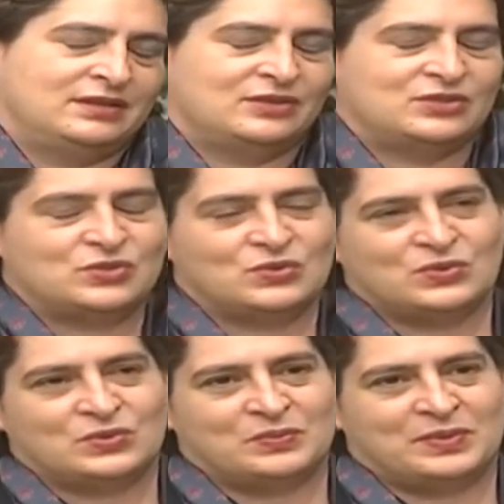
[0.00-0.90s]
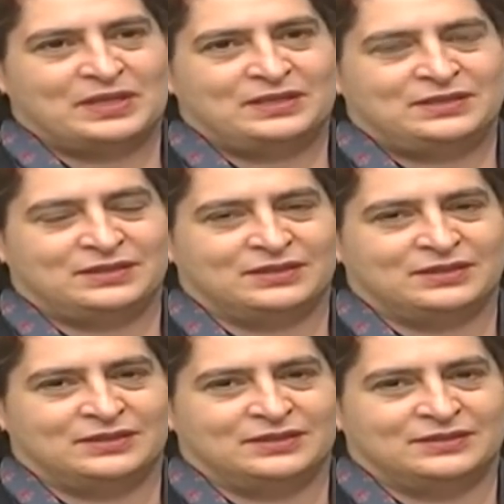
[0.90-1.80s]
So, but
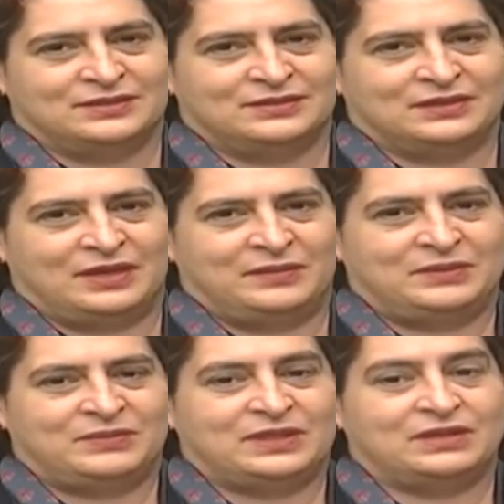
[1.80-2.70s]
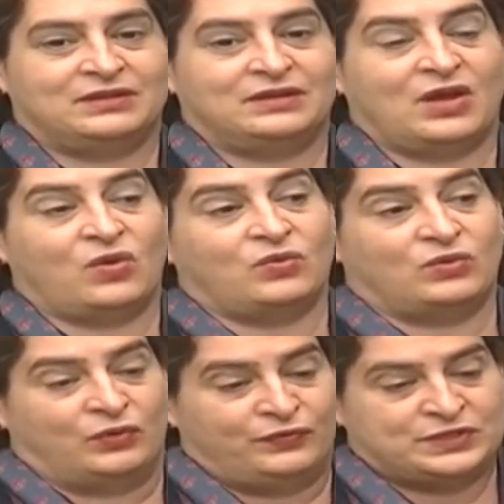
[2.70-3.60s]
I mean, whether now
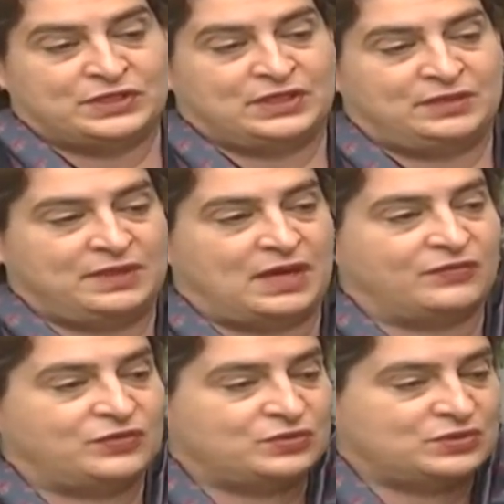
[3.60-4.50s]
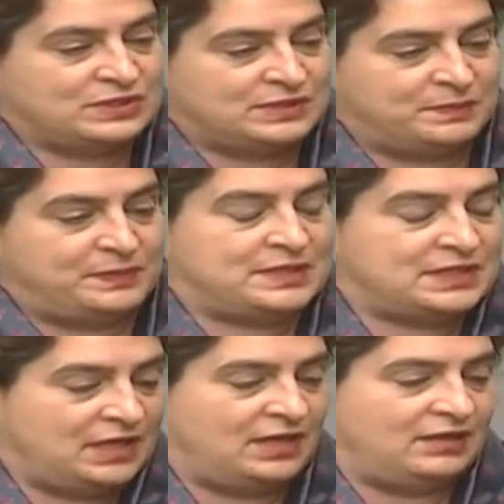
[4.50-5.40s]
officially we have to
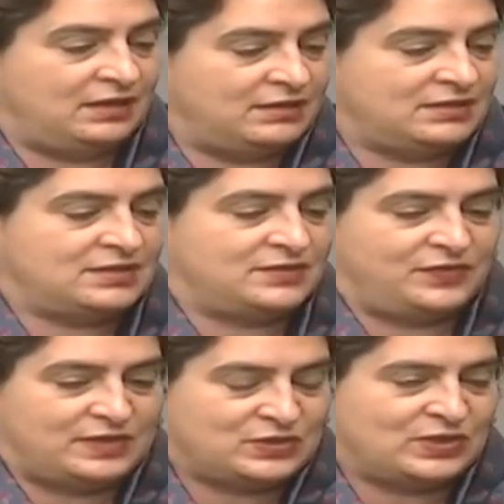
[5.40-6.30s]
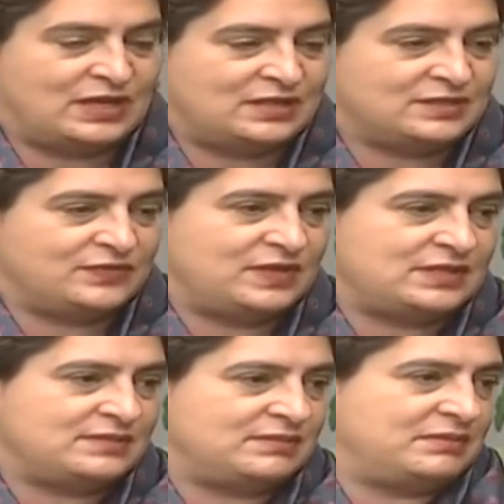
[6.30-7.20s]
say that this is the face or that is the
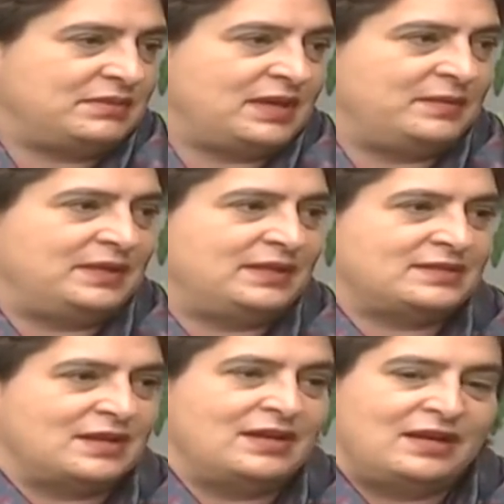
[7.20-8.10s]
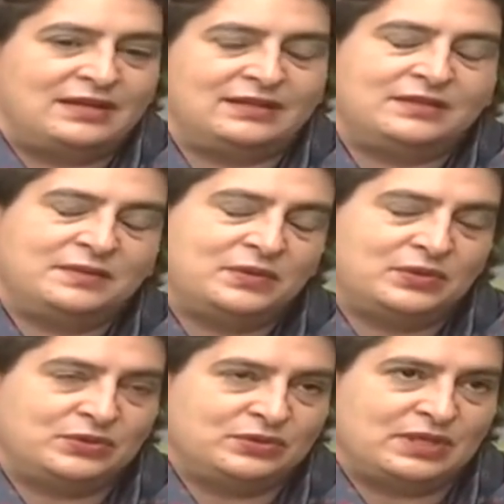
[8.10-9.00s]
face, I mean, it's unlikely that we're
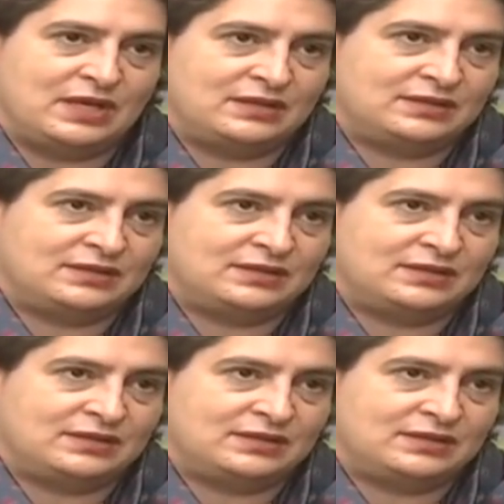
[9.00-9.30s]
going to do that.